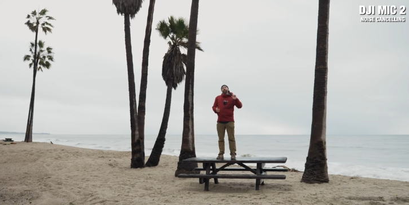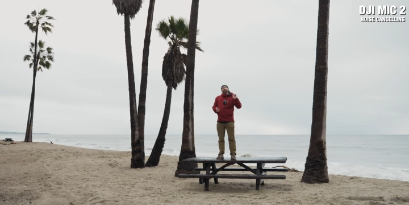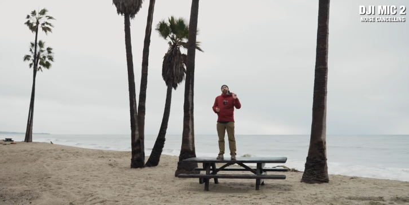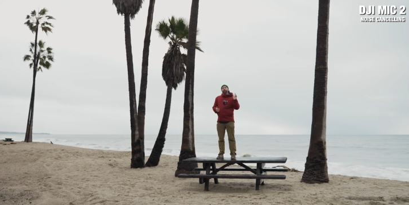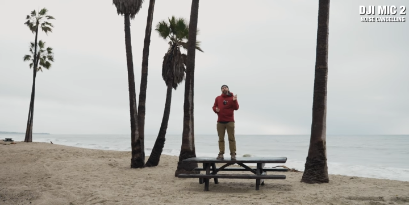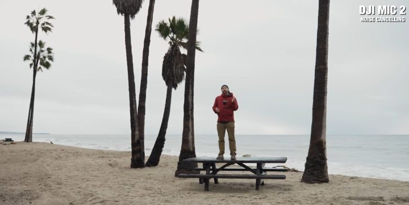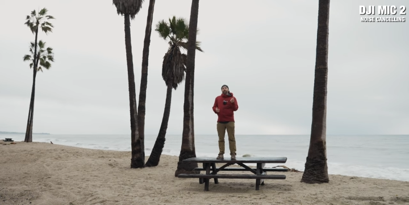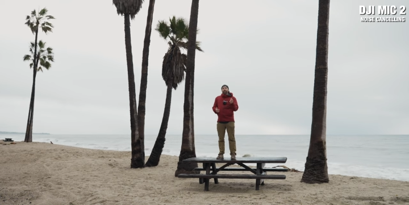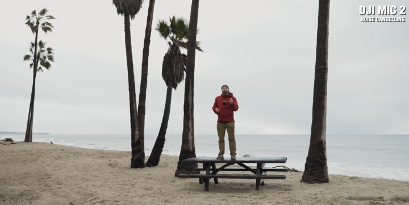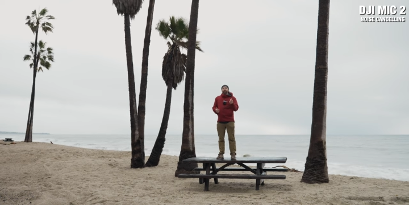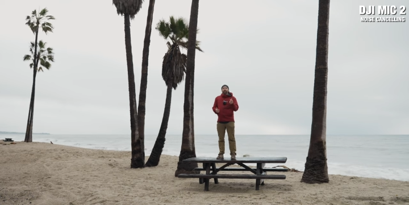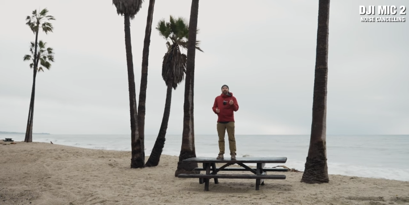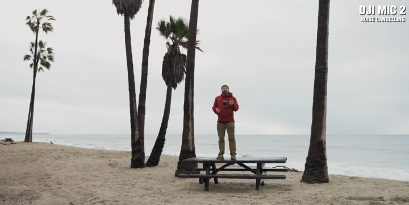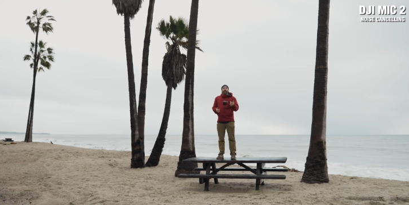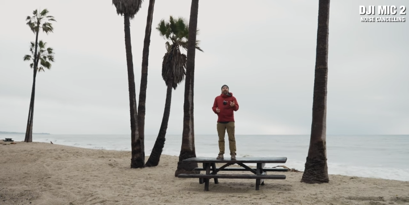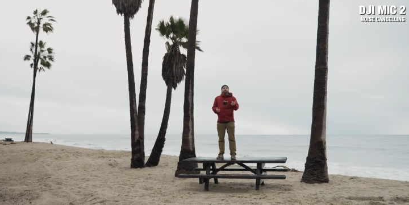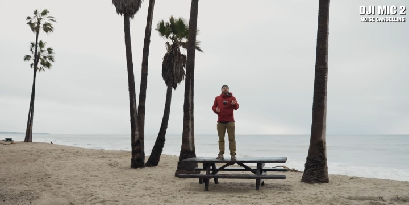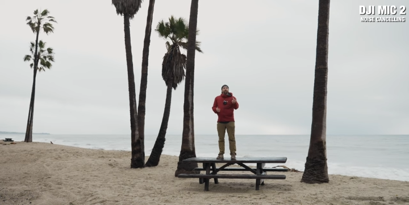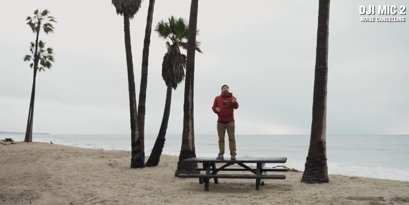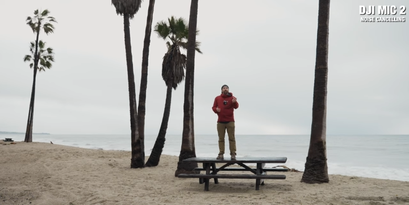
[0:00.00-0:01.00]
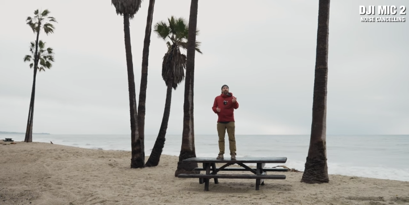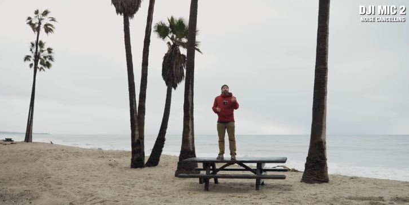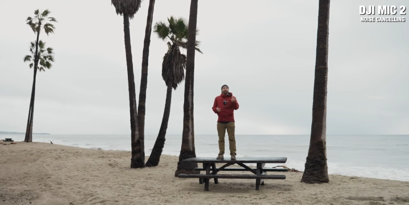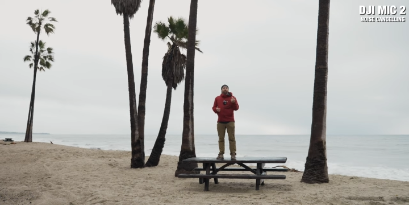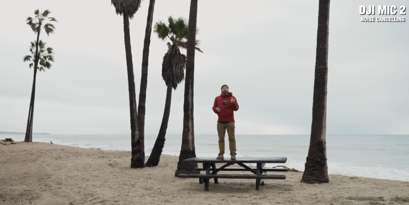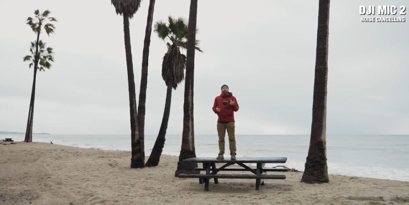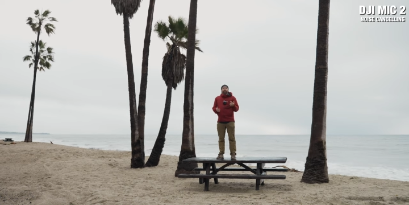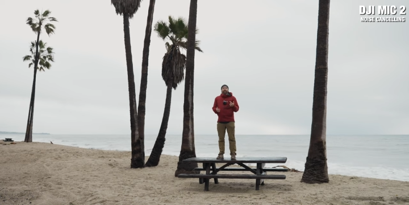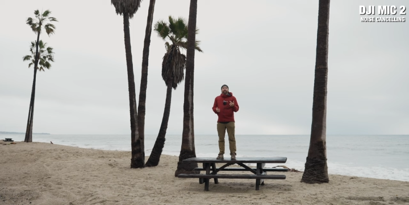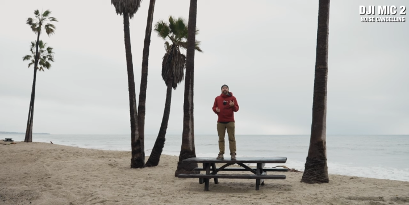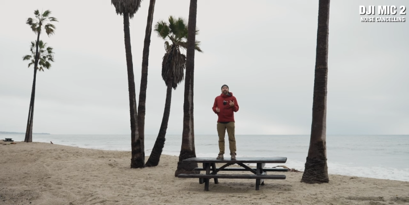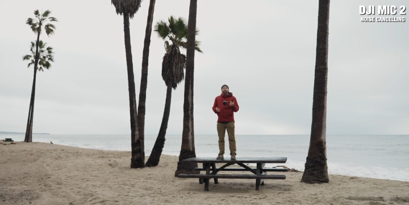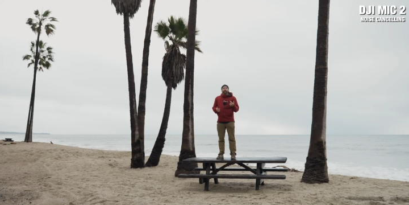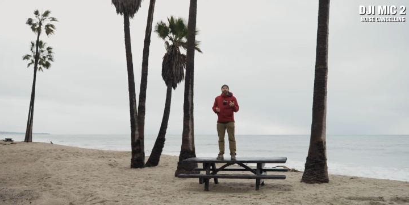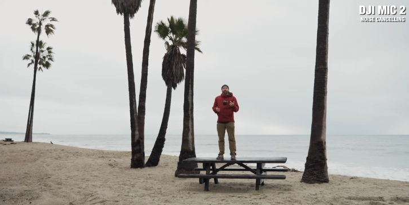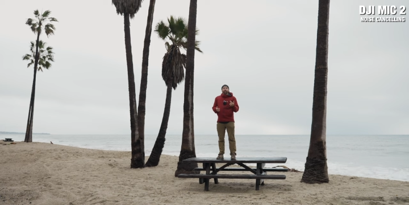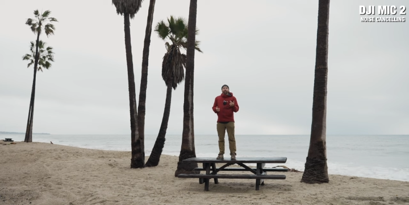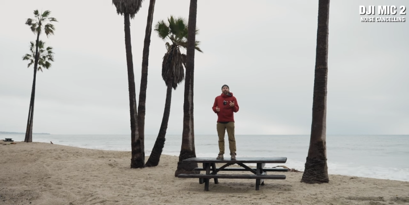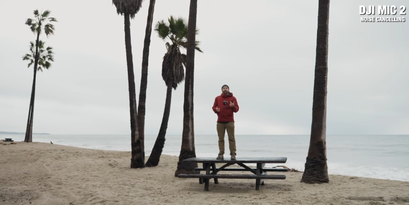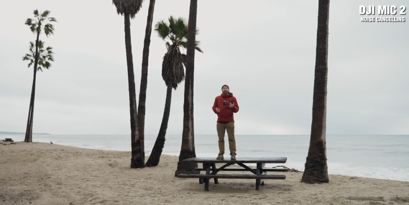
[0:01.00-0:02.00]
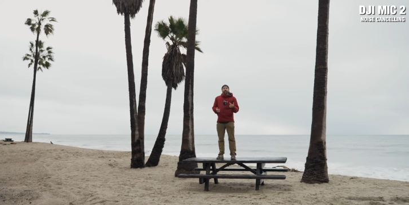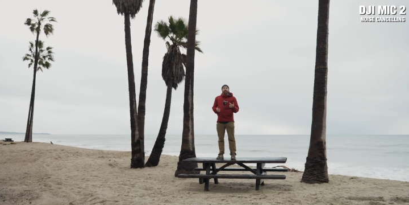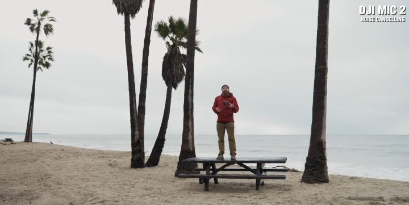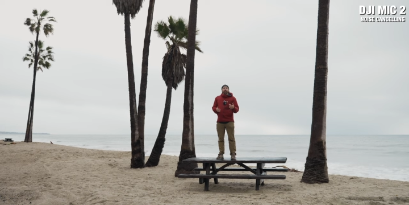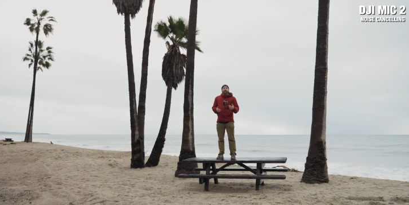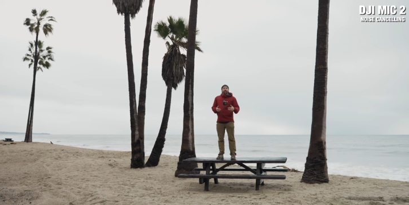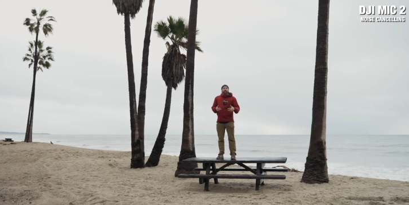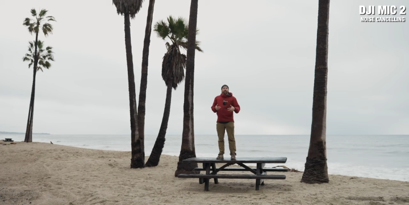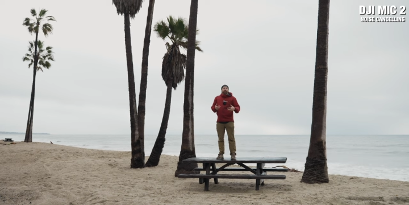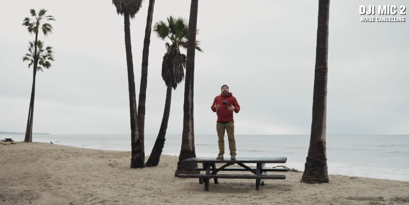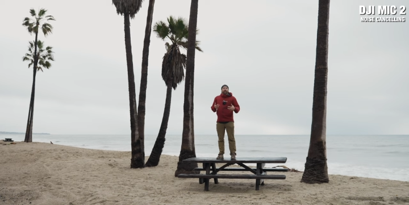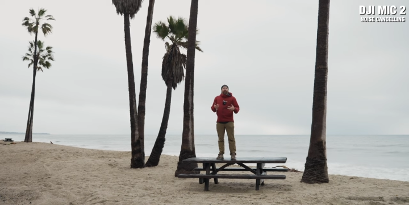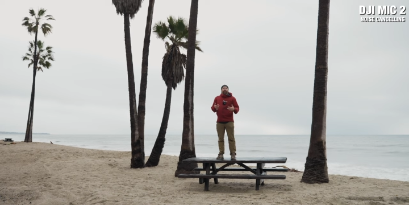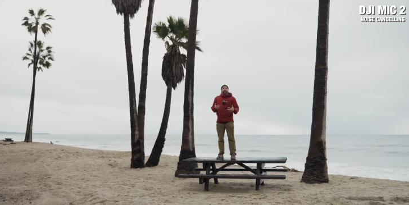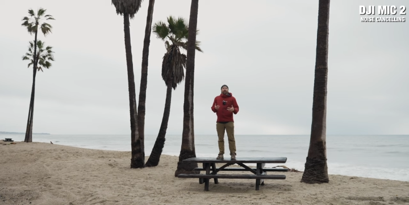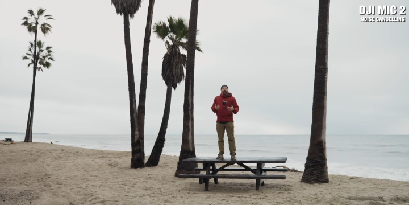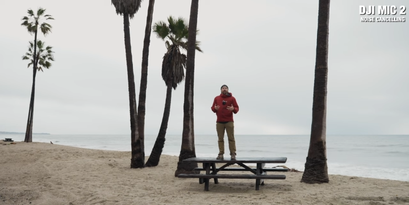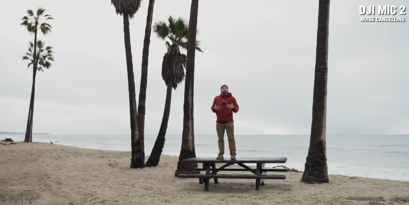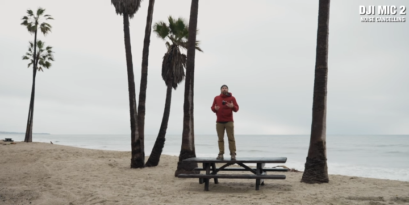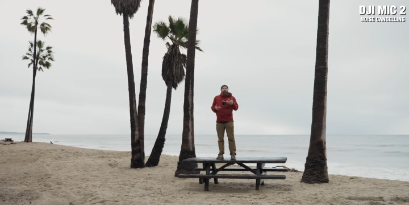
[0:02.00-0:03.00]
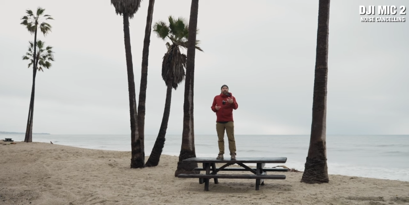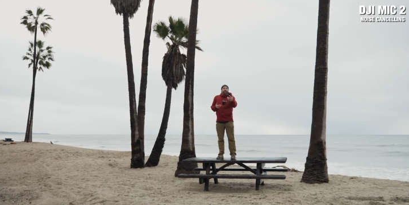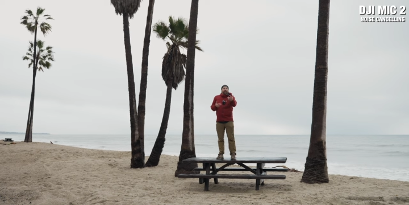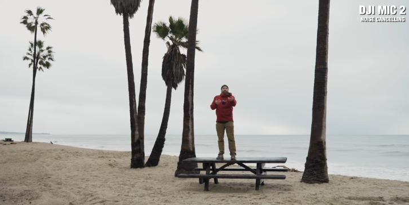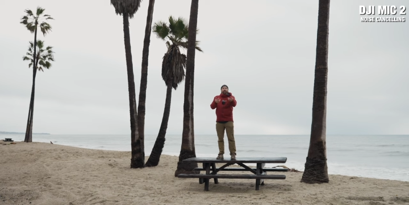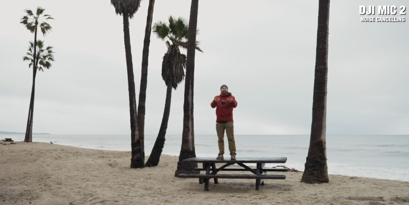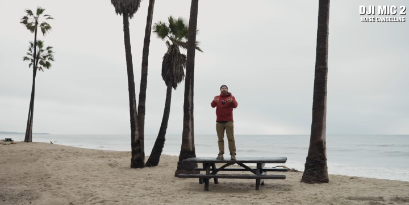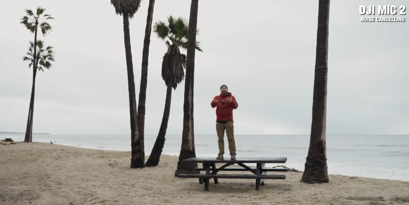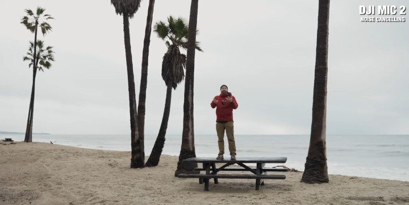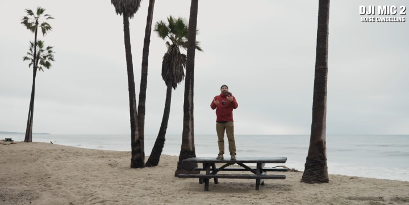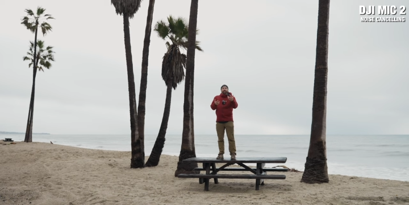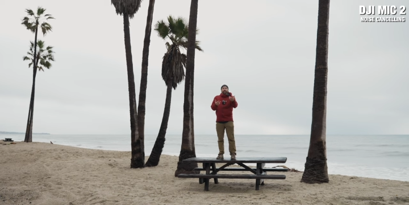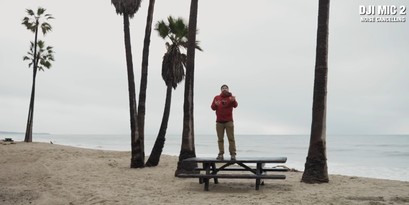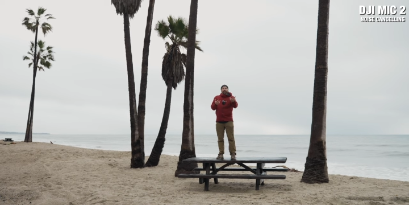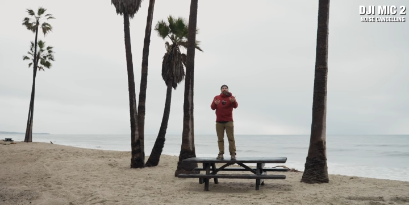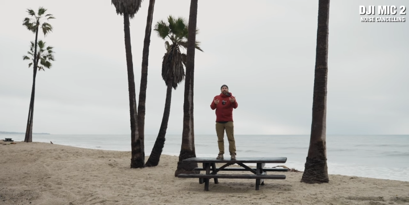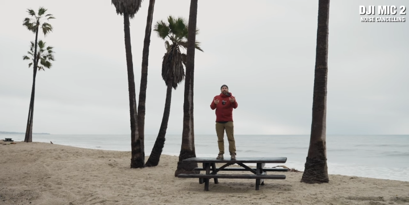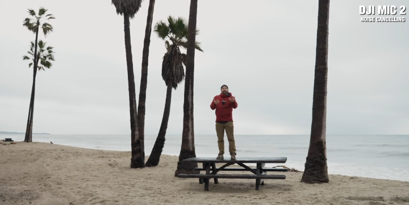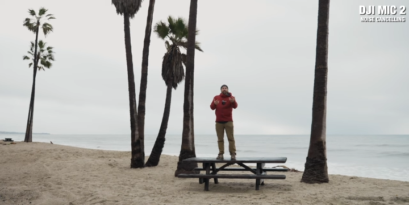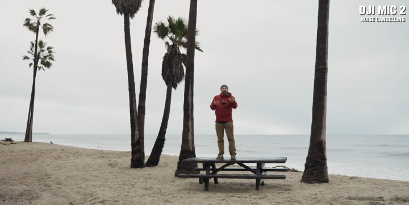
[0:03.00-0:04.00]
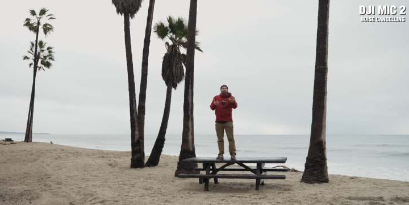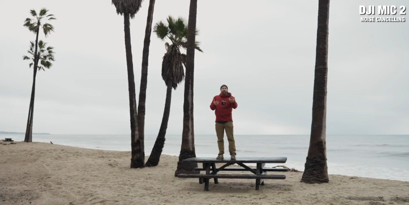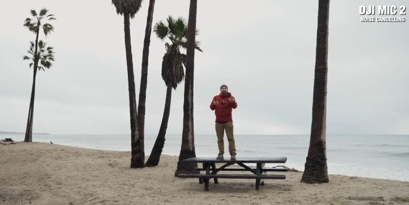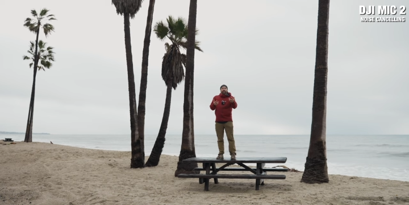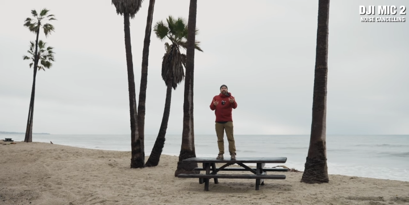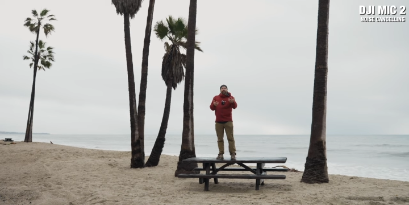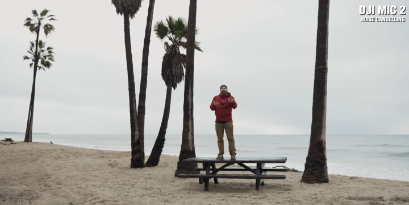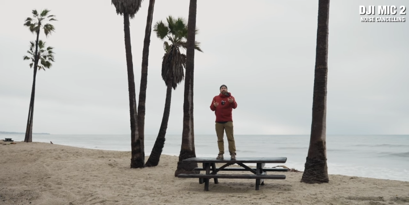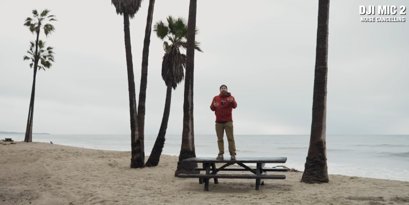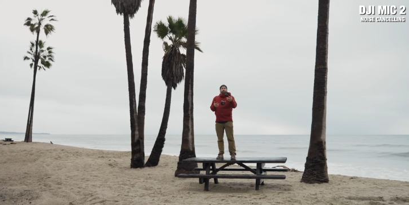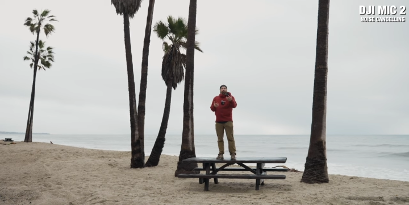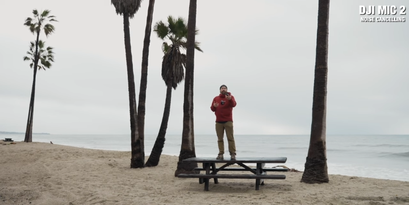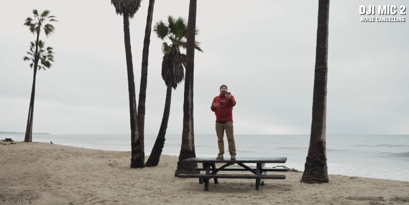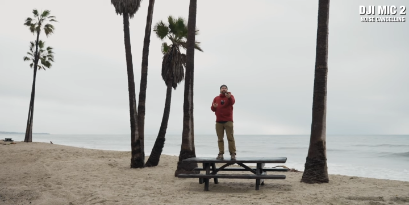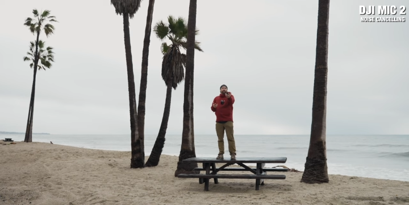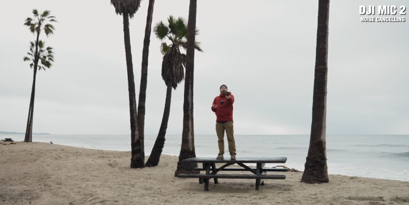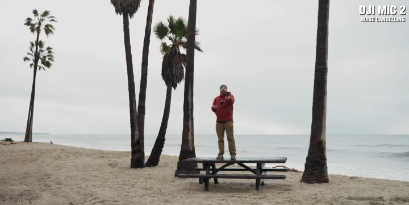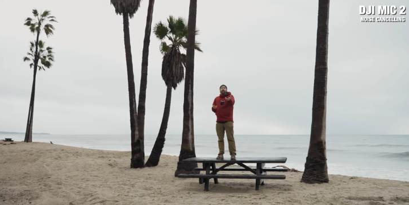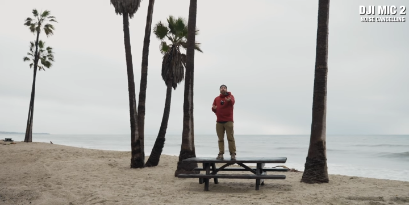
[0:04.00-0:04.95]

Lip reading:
No face is visible, so there are no lips to read.